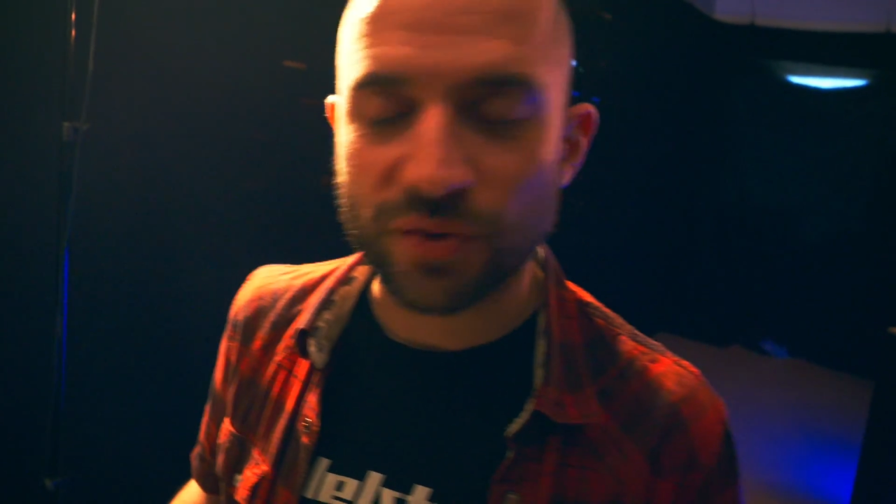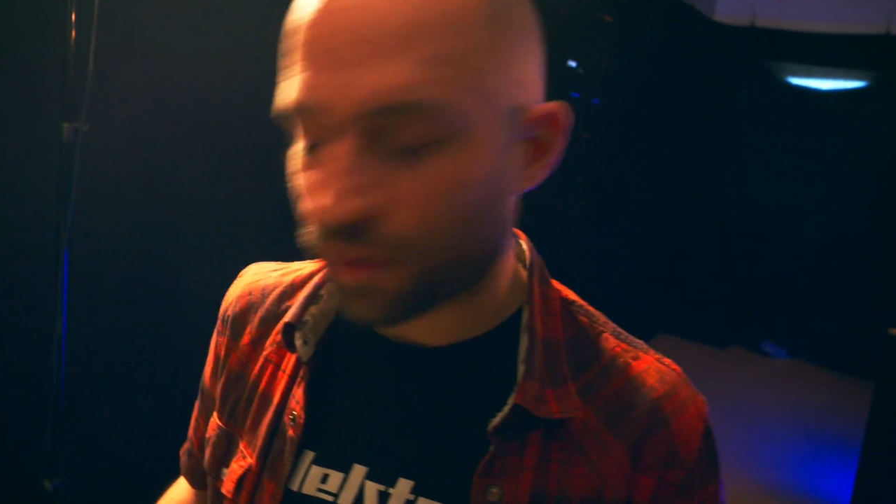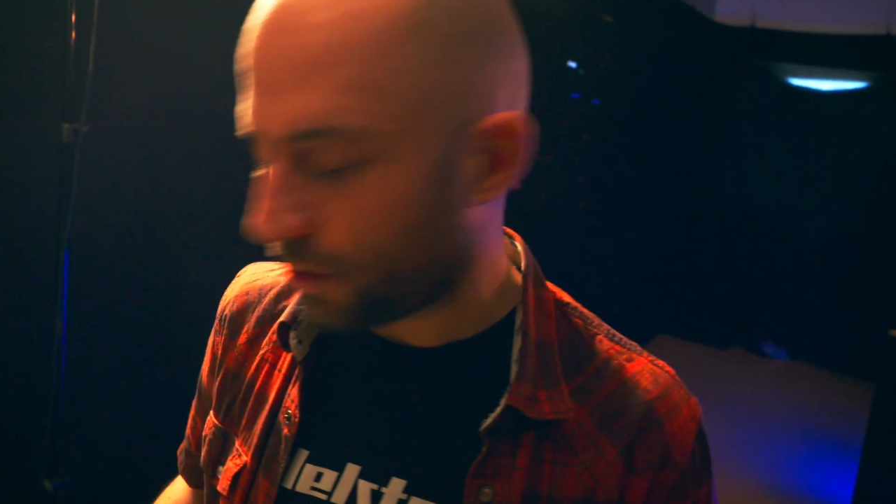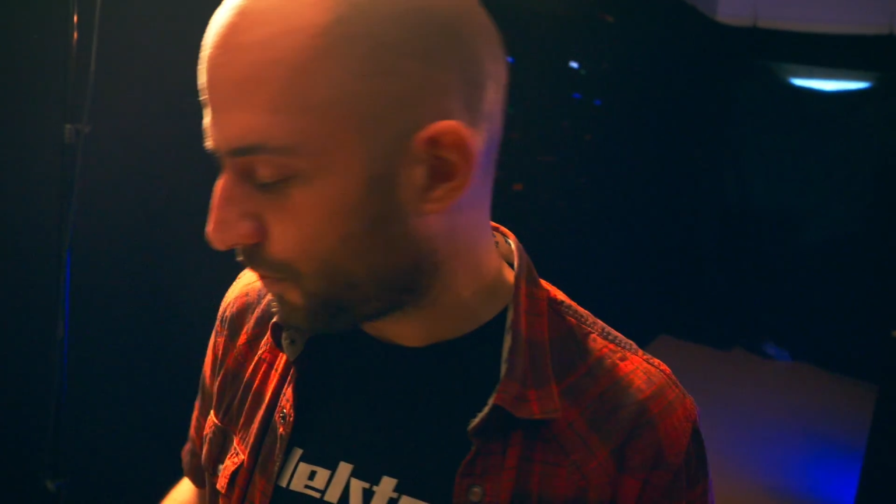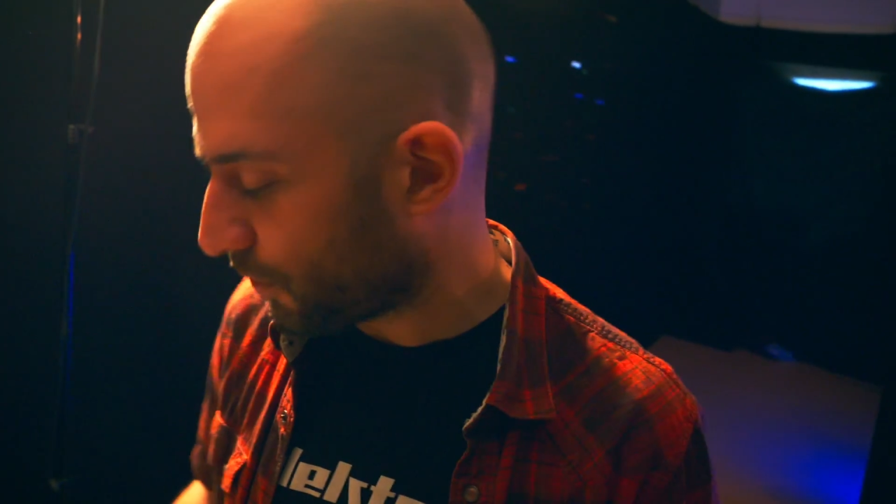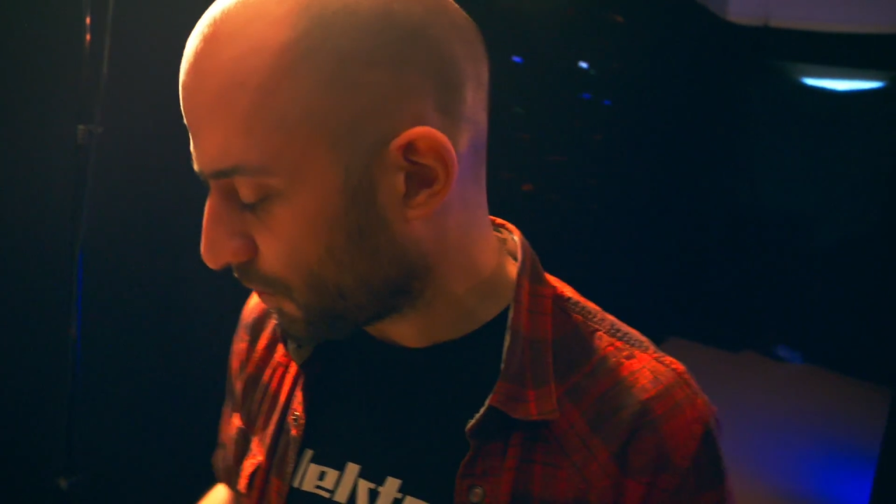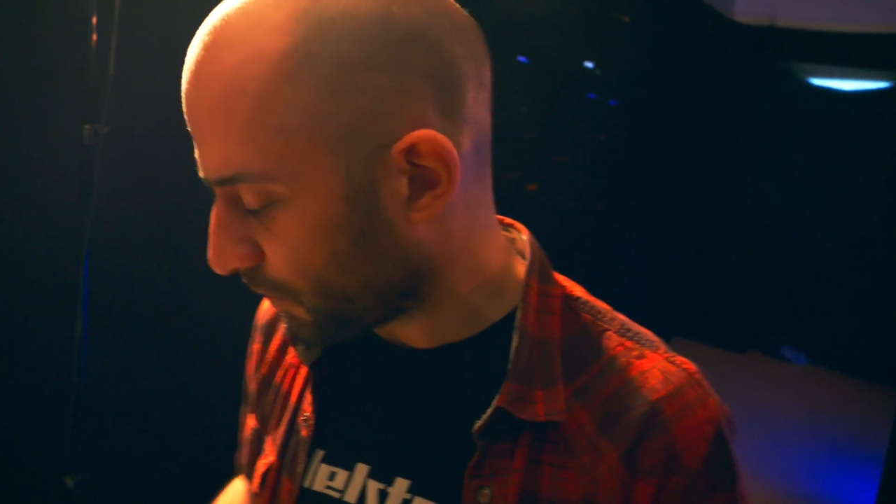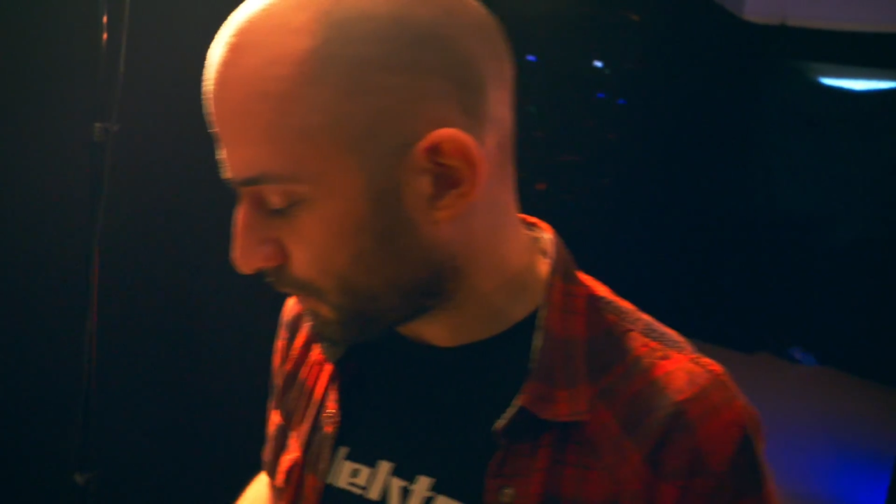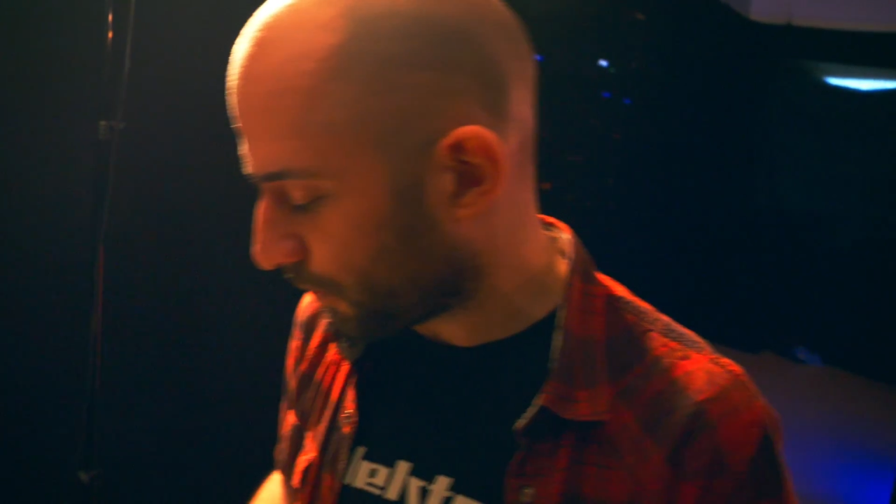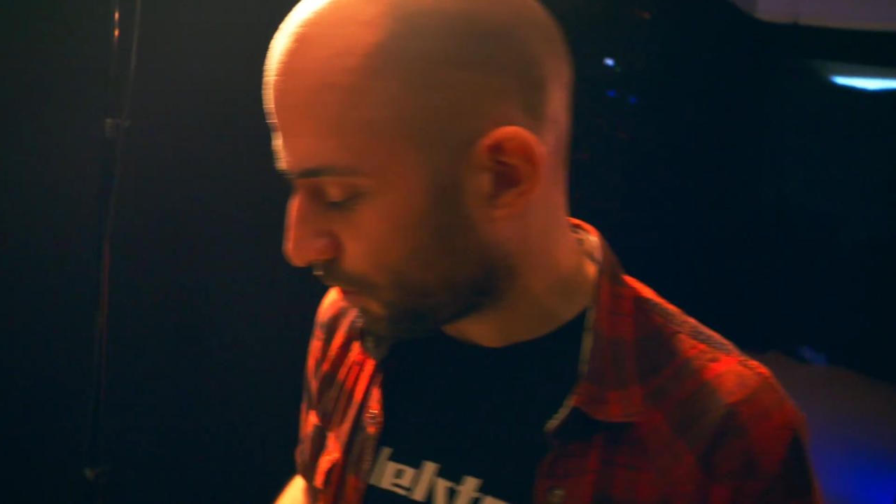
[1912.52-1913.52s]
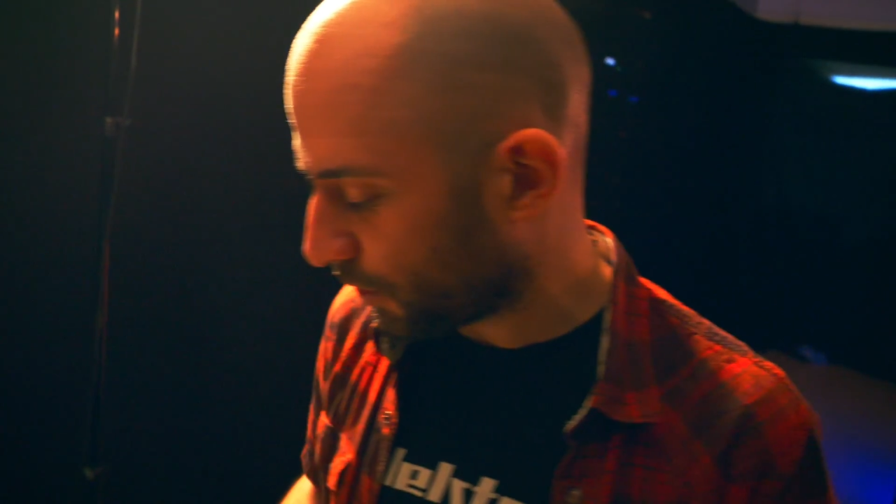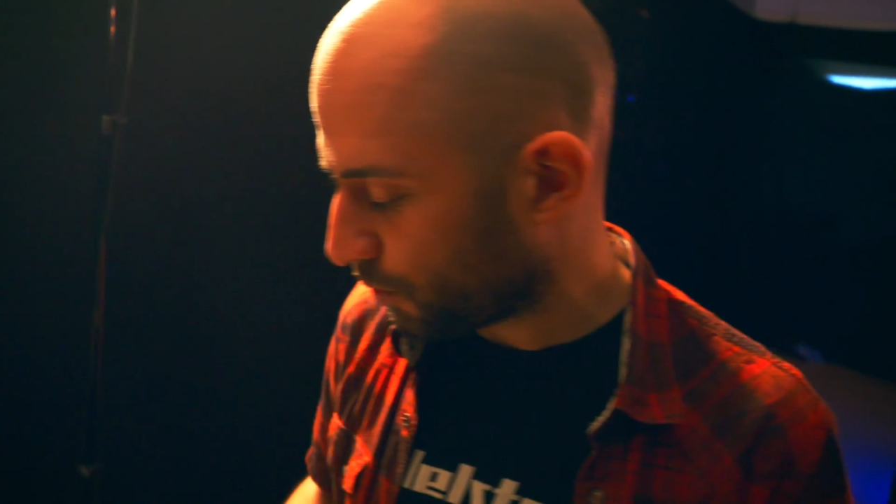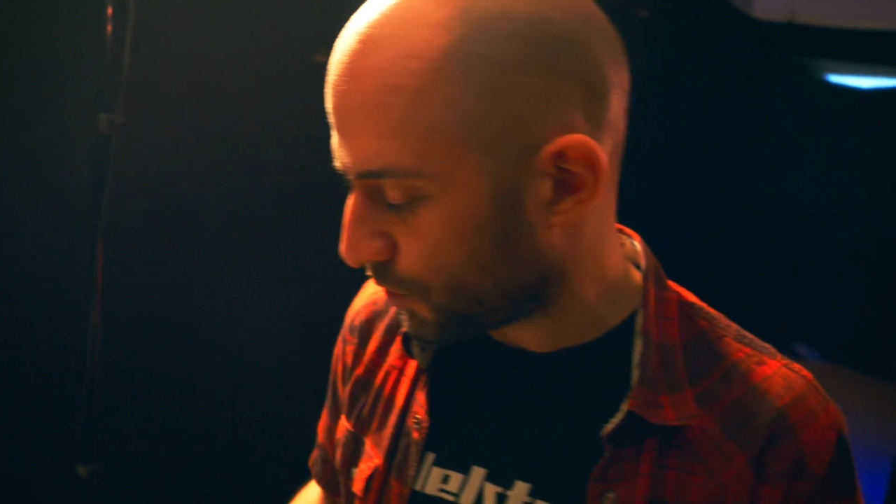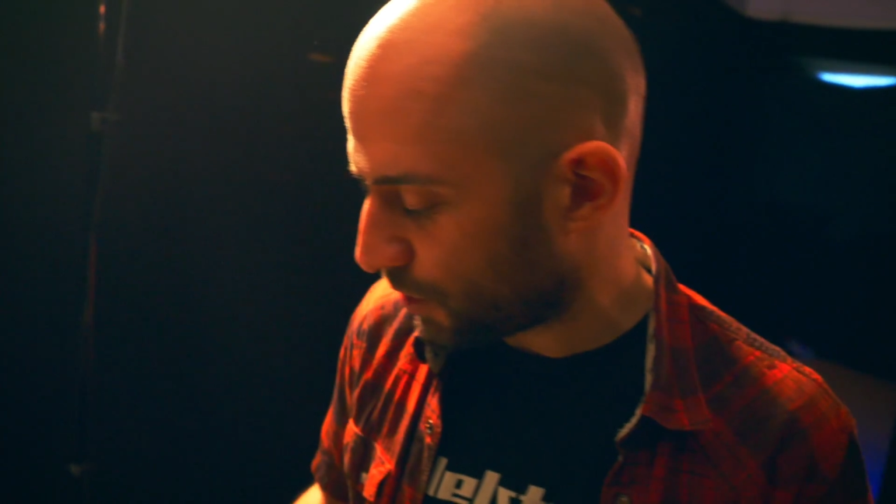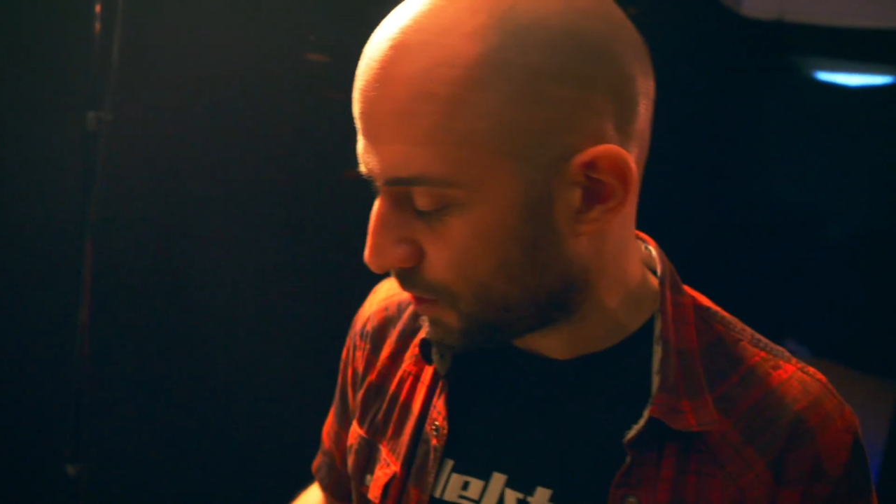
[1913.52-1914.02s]
journey for this
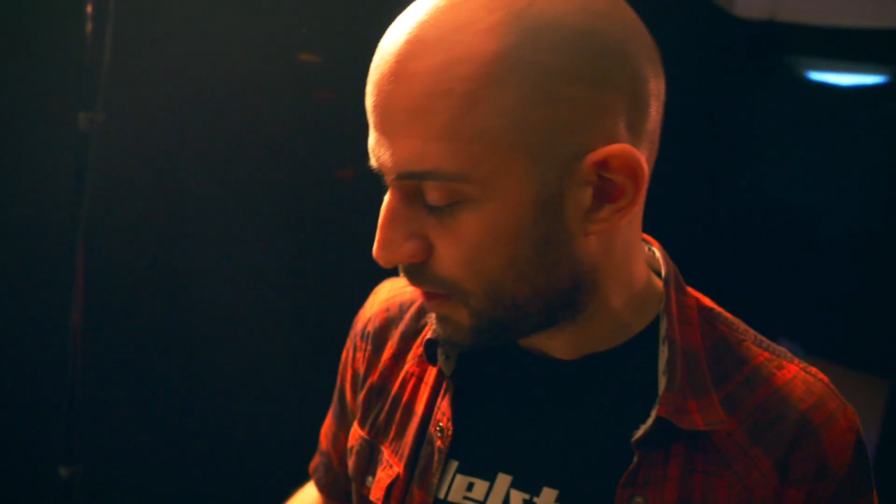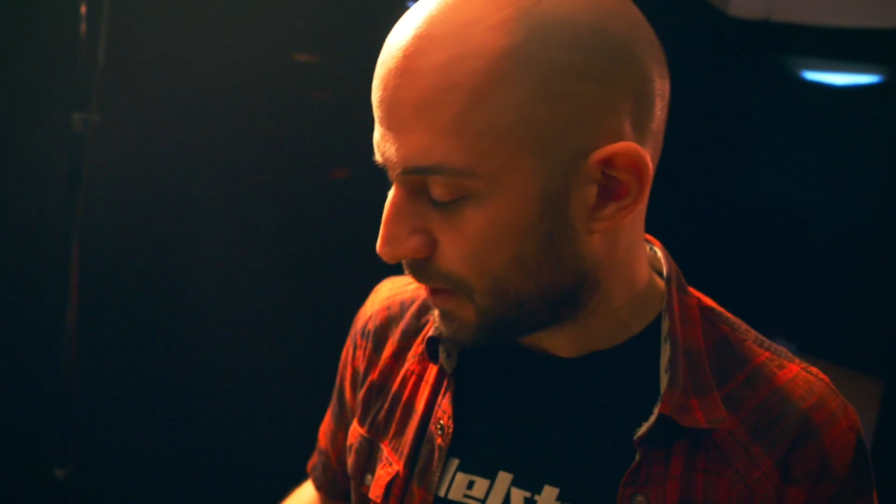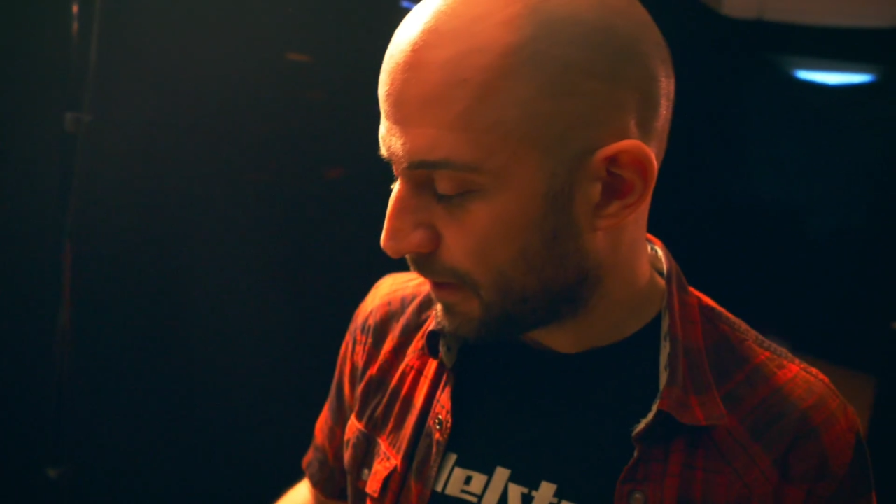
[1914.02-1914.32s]
machine.